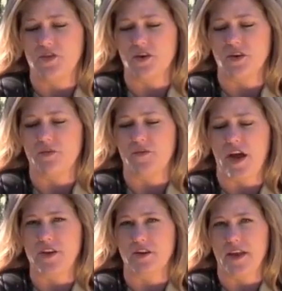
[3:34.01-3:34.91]
you've
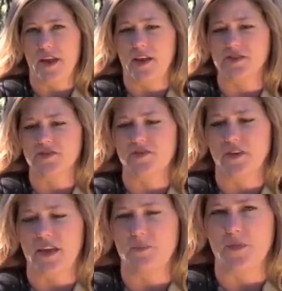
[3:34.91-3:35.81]
got your hands
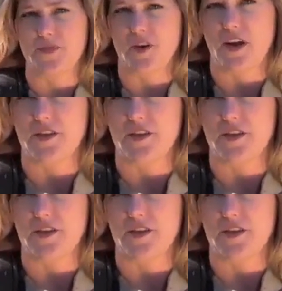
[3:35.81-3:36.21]
free, but your